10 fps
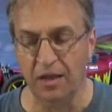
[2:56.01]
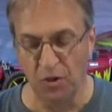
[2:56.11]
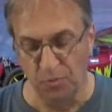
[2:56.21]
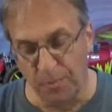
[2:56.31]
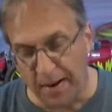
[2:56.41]

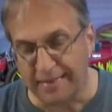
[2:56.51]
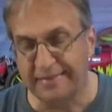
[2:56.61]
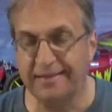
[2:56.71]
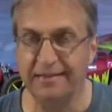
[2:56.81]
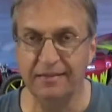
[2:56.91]
But
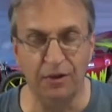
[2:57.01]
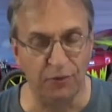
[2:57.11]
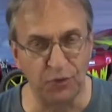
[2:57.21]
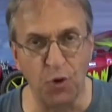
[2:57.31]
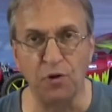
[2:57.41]

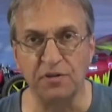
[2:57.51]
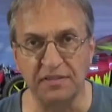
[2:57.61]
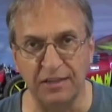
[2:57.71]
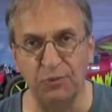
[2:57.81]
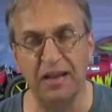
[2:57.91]
of course
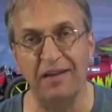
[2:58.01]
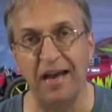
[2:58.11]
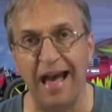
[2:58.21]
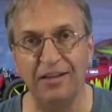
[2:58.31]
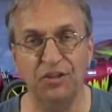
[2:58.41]
it would have
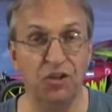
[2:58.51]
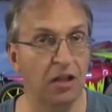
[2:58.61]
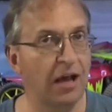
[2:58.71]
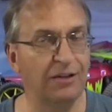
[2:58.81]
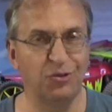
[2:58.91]
added a
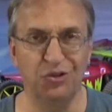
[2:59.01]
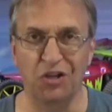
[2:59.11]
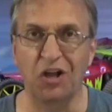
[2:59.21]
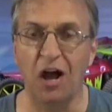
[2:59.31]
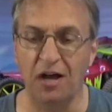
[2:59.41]
lot to the
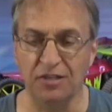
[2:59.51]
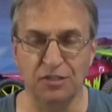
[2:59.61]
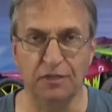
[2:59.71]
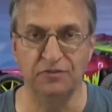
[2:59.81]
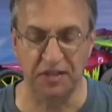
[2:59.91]
cost
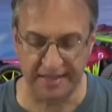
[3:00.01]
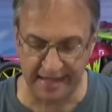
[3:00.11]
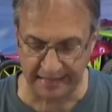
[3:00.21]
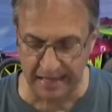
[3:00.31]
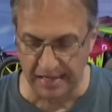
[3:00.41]
of the kit.